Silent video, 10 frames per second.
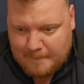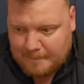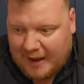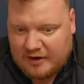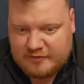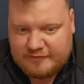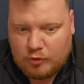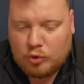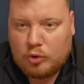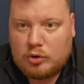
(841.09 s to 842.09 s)
back
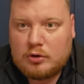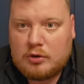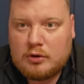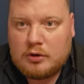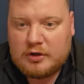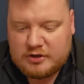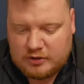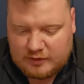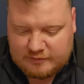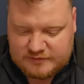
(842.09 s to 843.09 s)
four, you
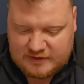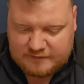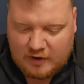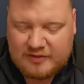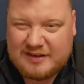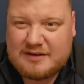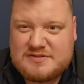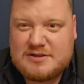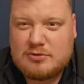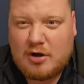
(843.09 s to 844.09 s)
know, I think
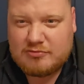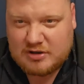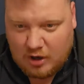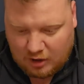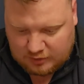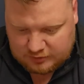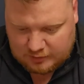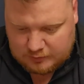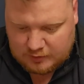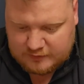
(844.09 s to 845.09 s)
still got Ricardo.